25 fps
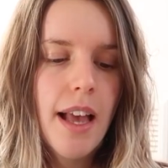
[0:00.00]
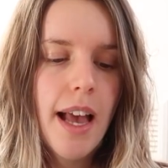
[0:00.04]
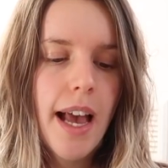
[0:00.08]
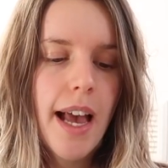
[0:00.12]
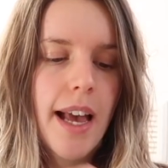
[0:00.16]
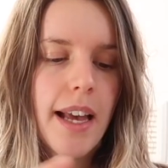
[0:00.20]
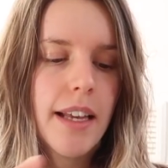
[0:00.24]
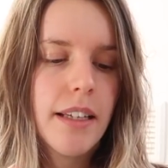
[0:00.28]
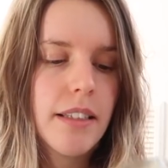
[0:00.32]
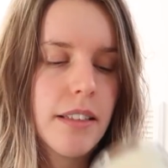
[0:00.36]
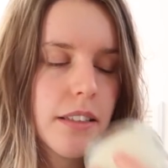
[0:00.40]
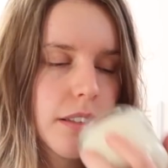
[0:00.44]

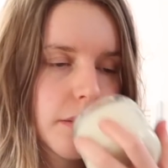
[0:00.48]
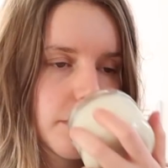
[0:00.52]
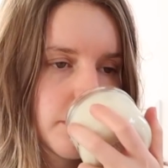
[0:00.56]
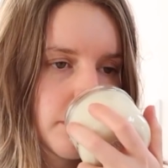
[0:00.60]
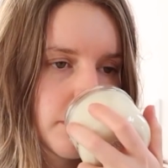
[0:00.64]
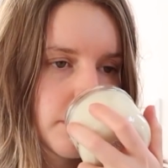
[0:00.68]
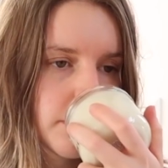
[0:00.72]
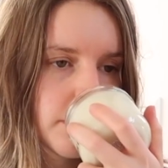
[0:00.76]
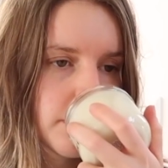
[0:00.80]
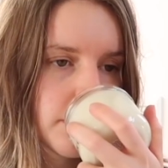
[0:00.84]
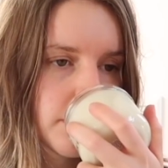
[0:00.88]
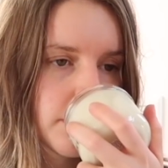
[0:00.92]
And
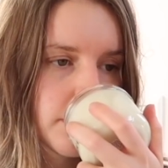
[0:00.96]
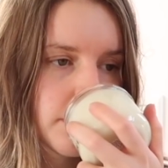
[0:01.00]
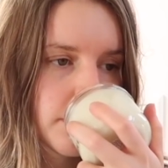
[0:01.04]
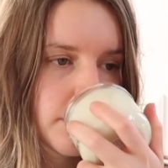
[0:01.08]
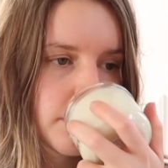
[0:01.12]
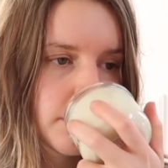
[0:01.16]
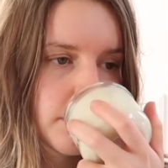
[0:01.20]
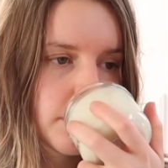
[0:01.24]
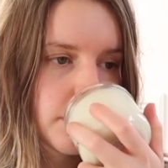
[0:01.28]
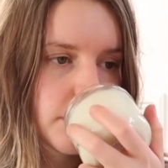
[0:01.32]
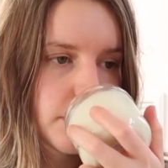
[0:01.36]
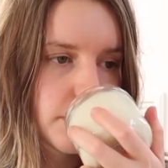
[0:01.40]

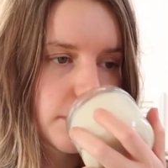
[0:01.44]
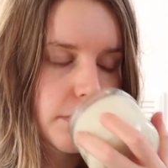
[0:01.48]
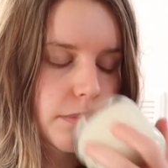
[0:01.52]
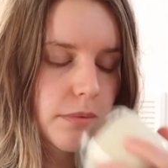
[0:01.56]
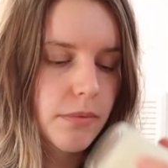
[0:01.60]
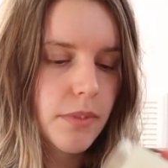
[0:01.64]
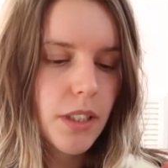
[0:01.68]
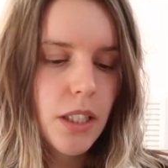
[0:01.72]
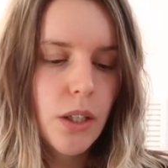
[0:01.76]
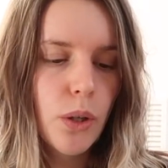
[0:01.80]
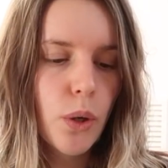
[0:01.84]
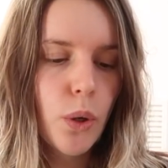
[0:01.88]

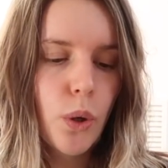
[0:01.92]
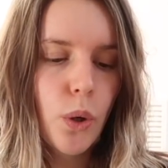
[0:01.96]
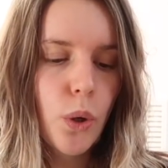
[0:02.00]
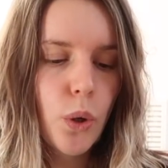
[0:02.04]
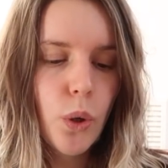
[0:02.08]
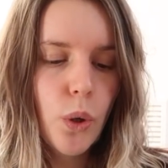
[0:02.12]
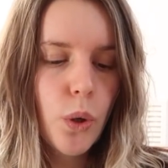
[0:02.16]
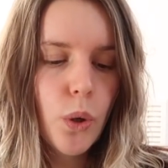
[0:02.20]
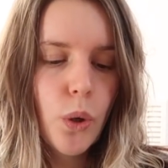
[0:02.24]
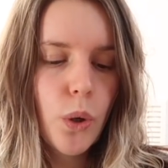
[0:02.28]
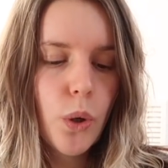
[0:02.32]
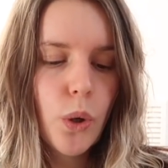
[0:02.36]

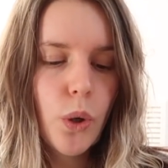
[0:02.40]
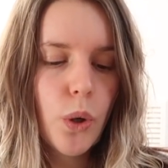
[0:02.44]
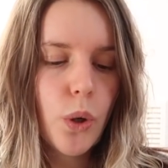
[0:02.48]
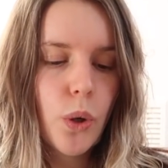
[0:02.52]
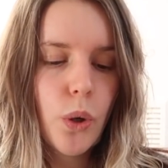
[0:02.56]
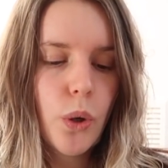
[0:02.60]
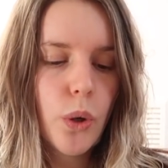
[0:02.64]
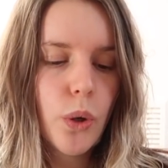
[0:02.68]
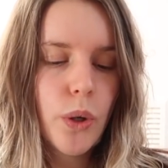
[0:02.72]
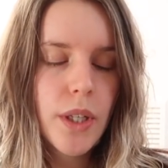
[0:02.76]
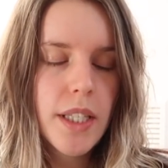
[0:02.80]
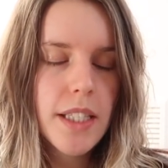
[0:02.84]

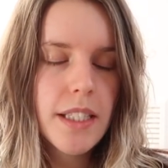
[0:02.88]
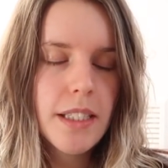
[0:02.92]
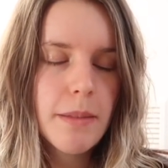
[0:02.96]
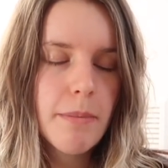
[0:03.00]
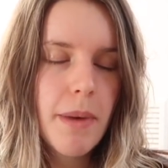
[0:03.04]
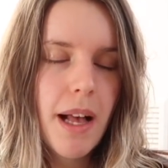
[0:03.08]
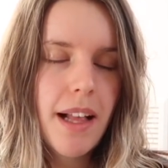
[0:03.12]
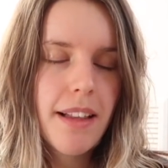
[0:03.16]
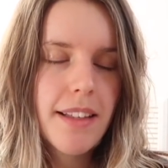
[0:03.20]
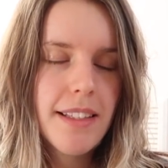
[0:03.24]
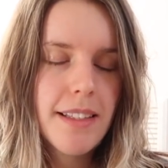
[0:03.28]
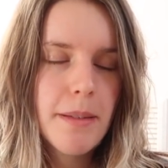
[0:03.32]
oh, it
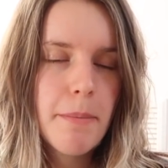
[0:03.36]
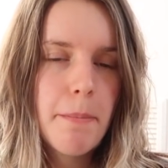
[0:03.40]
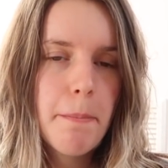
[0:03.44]
smells